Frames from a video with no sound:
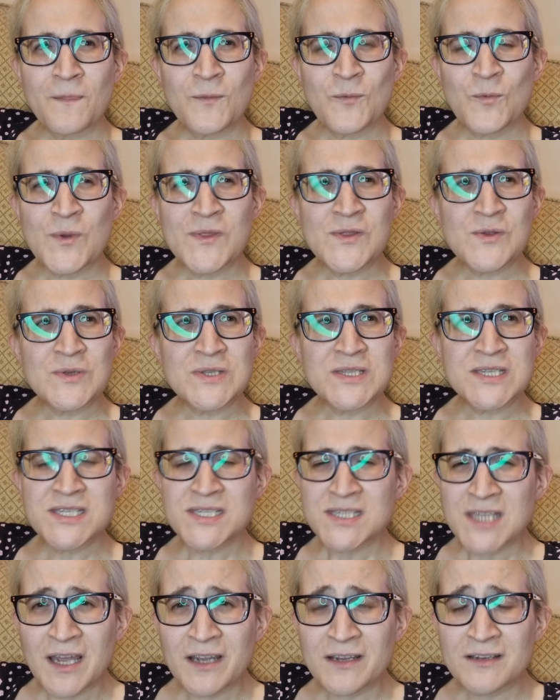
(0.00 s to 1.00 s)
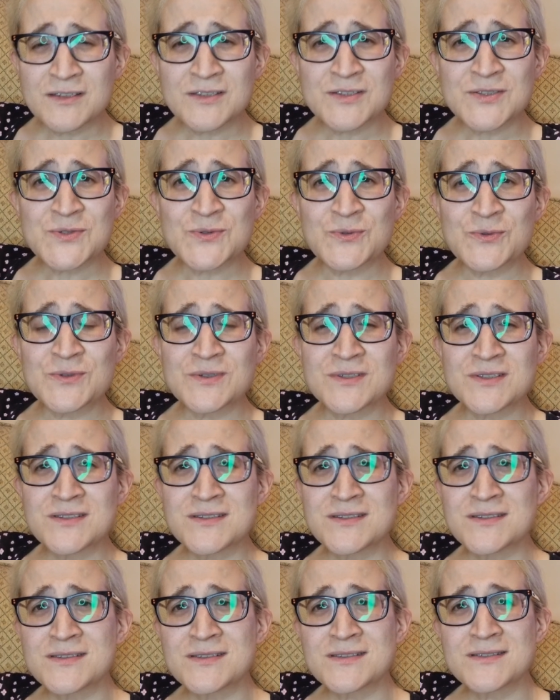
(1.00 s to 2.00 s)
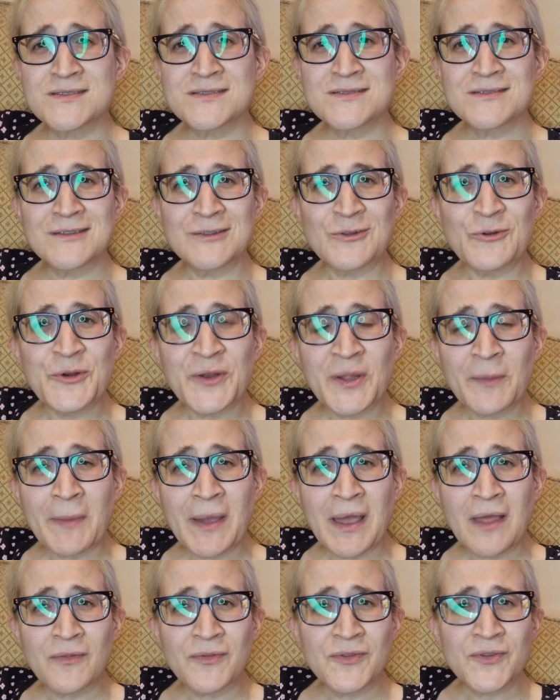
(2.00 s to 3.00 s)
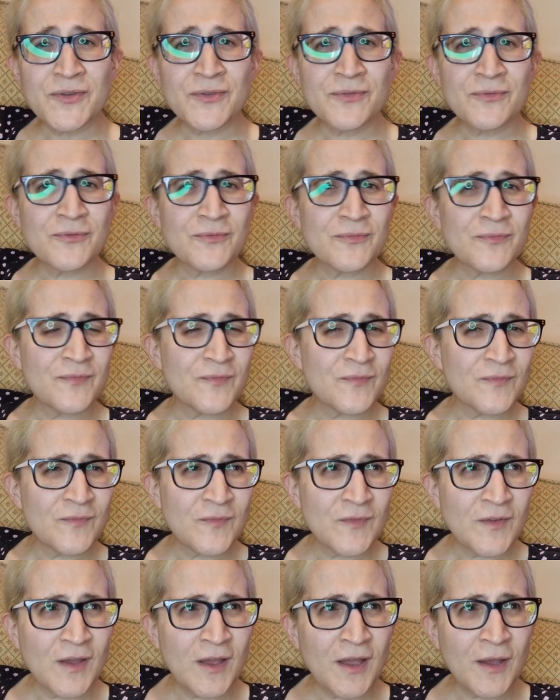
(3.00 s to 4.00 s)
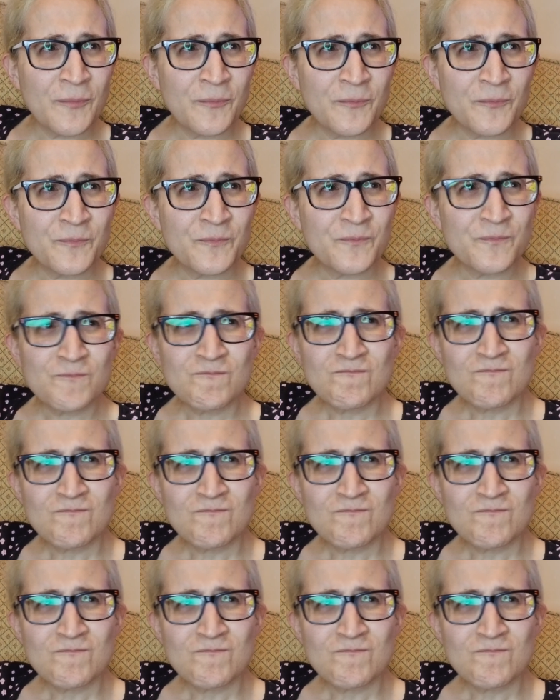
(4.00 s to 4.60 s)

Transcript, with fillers: whether it's science or it's learning about um,